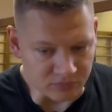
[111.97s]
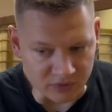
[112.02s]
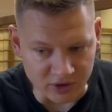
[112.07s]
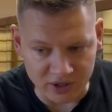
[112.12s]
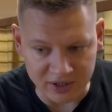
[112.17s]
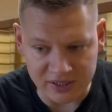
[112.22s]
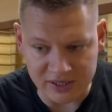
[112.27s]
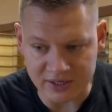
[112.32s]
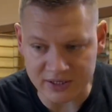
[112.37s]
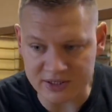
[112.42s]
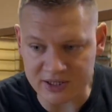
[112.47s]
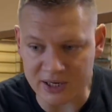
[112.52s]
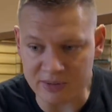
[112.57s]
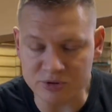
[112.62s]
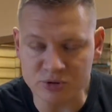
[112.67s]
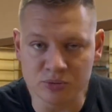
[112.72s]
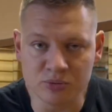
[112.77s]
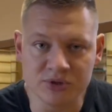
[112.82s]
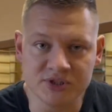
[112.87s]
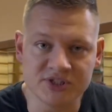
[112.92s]
a lot of times
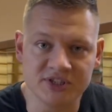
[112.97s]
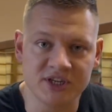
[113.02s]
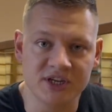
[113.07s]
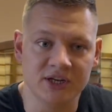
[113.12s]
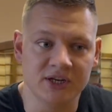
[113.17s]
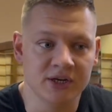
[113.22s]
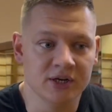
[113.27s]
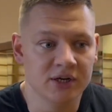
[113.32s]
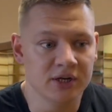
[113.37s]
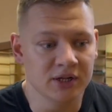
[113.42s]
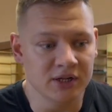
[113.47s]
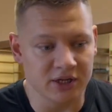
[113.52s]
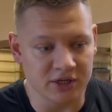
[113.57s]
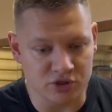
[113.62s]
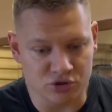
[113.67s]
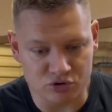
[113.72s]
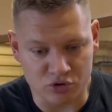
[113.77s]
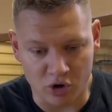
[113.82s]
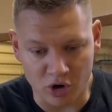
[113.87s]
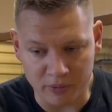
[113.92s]
we will see like
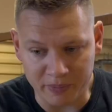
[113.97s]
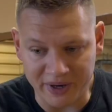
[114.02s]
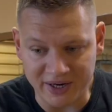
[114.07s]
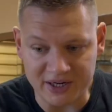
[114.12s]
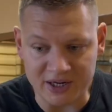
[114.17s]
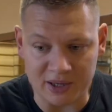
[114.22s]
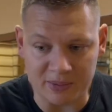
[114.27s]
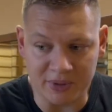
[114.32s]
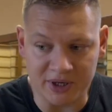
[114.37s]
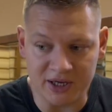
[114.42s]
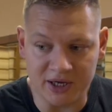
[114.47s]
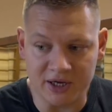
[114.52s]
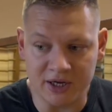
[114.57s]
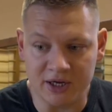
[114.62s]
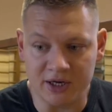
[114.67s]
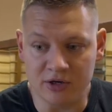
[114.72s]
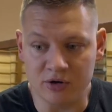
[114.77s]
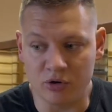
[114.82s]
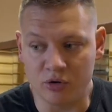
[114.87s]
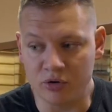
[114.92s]
strongmen coming
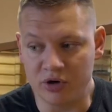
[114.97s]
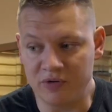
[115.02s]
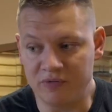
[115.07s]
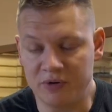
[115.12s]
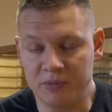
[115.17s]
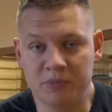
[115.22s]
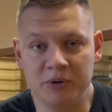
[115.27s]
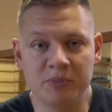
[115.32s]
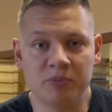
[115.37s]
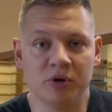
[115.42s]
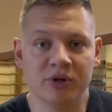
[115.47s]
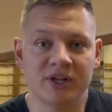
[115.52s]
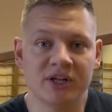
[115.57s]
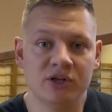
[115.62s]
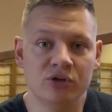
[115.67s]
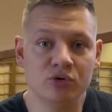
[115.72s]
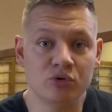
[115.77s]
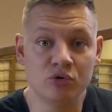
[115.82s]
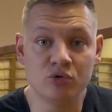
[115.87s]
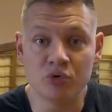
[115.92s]
in, or even people that
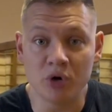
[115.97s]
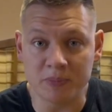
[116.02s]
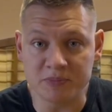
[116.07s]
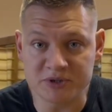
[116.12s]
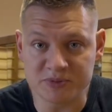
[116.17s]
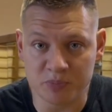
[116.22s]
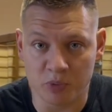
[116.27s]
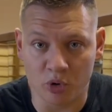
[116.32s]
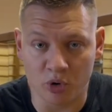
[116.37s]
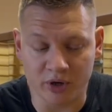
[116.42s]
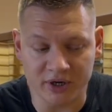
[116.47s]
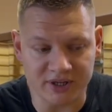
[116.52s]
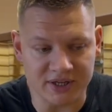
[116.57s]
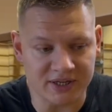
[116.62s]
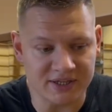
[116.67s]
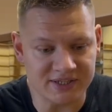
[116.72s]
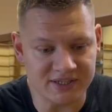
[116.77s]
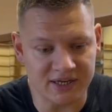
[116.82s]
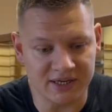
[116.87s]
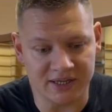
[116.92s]
do grip sport
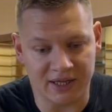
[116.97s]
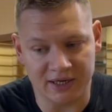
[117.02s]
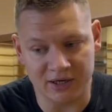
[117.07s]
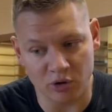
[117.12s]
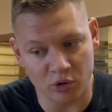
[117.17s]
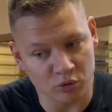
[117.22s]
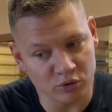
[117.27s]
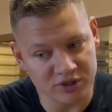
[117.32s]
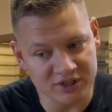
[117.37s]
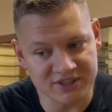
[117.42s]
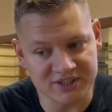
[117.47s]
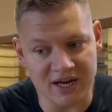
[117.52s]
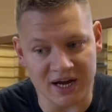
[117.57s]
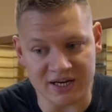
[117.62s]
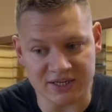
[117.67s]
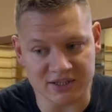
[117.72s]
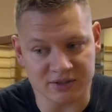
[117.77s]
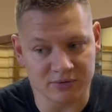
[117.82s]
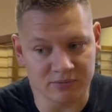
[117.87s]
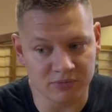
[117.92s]
and say like, oh, these
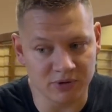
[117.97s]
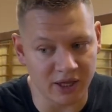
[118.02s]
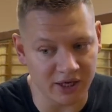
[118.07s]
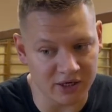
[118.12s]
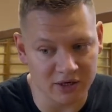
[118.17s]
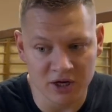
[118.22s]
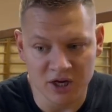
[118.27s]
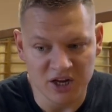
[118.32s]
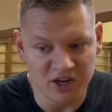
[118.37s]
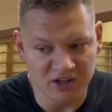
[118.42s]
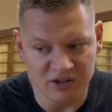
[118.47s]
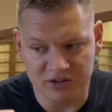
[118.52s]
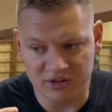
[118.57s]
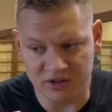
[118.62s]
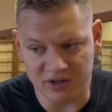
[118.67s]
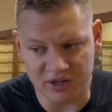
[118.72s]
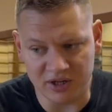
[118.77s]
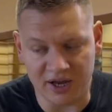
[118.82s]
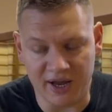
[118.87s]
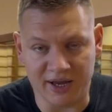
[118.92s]
guys who like
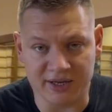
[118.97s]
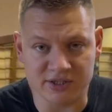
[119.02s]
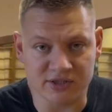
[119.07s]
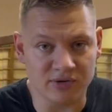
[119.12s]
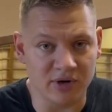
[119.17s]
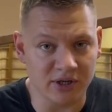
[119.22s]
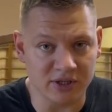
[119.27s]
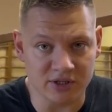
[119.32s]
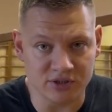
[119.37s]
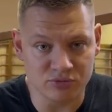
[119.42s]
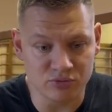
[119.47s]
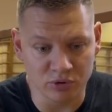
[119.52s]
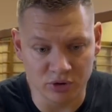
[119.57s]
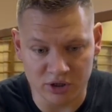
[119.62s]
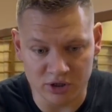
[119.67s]
the hand strength is really